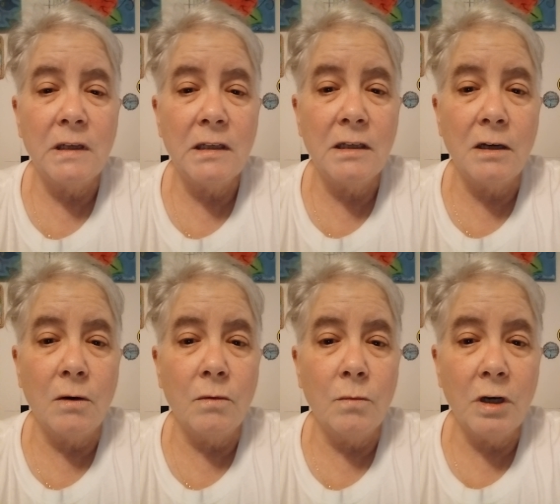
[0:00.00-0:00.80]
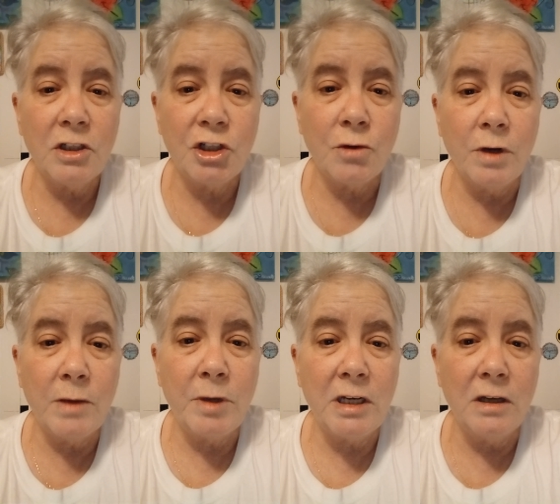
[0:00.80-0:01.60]
You know, what should we
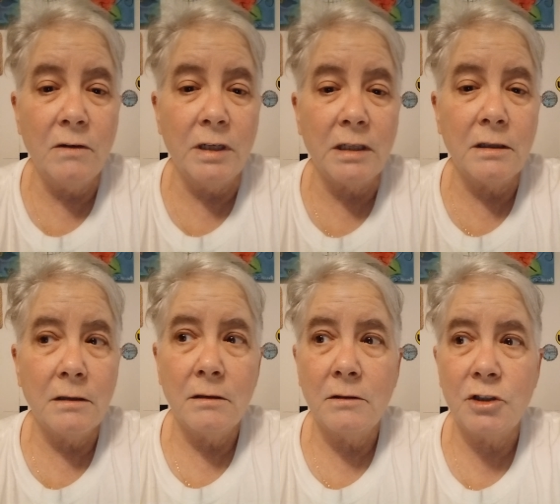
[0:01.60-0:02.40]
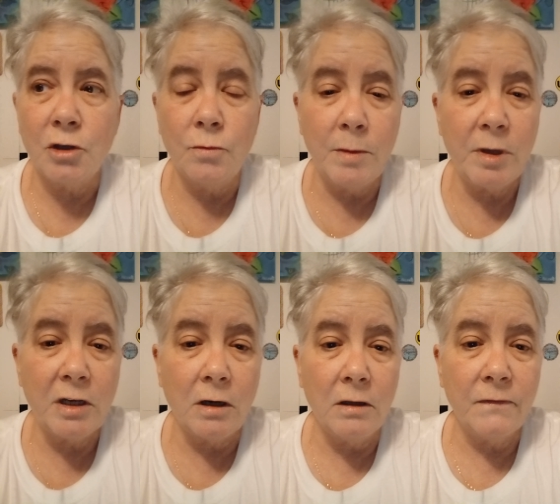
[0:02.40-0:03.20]
be doing? Should we be
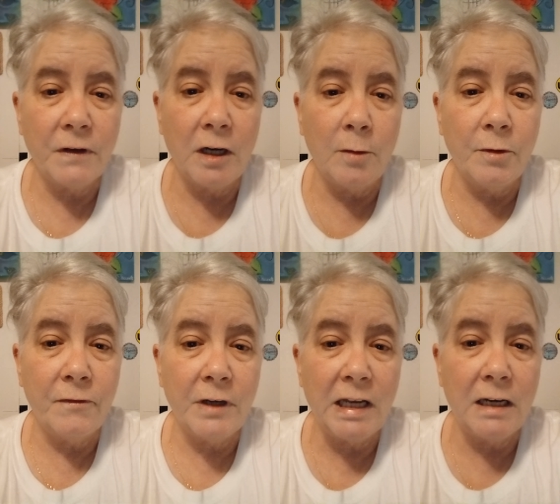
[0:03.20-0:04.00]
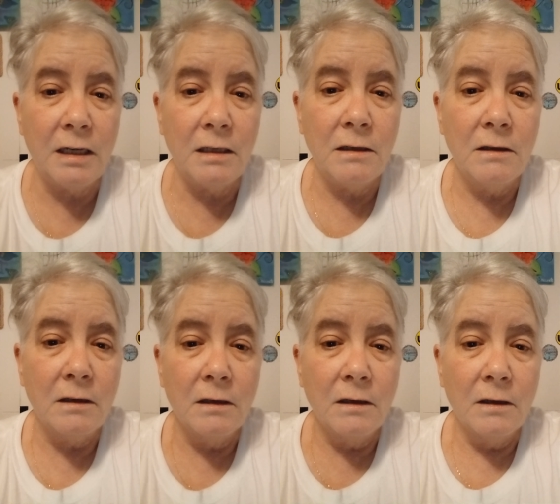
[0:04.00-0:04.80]
calling for help if we need it?
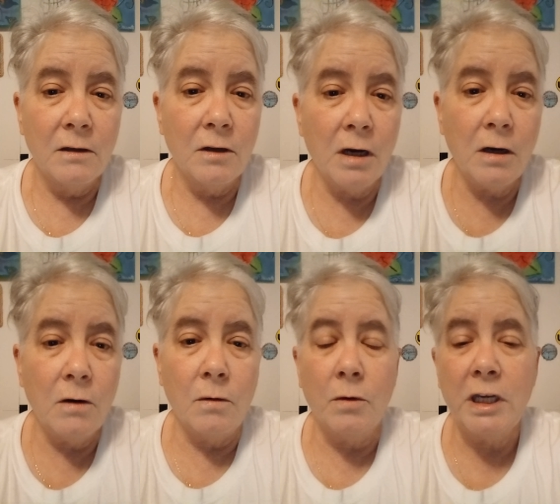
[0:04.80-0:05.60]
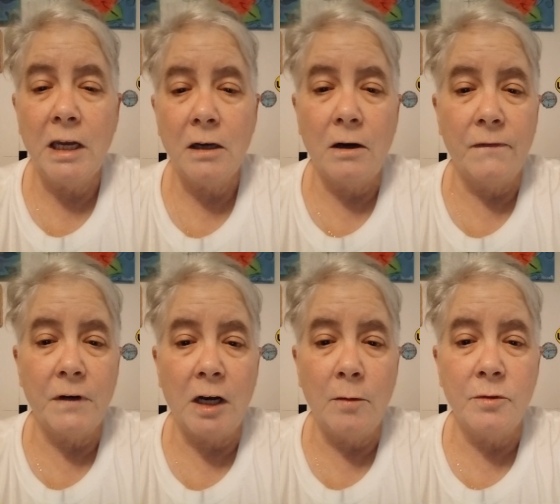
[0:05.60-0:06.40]
No, we can't call for
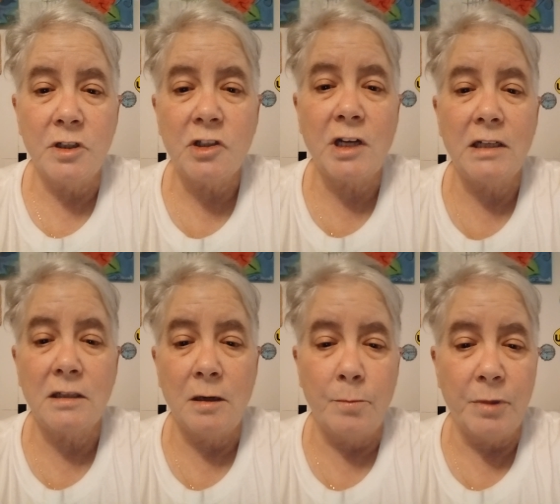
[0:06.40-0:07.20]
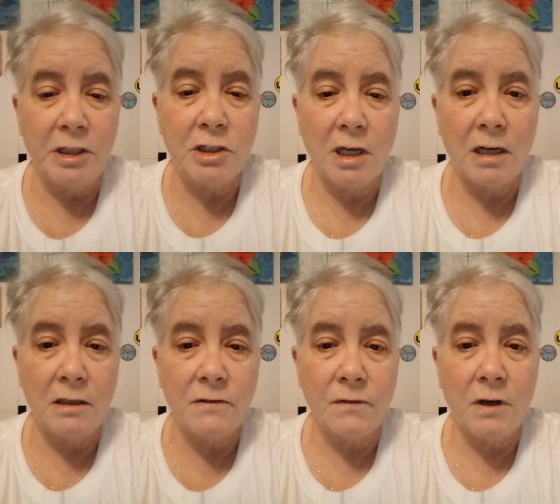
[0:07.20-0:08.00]
help. This guy's going to bitch at
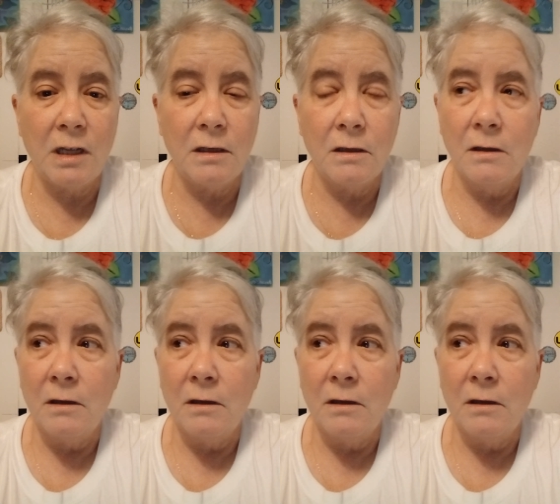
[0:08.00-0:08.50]
us for it.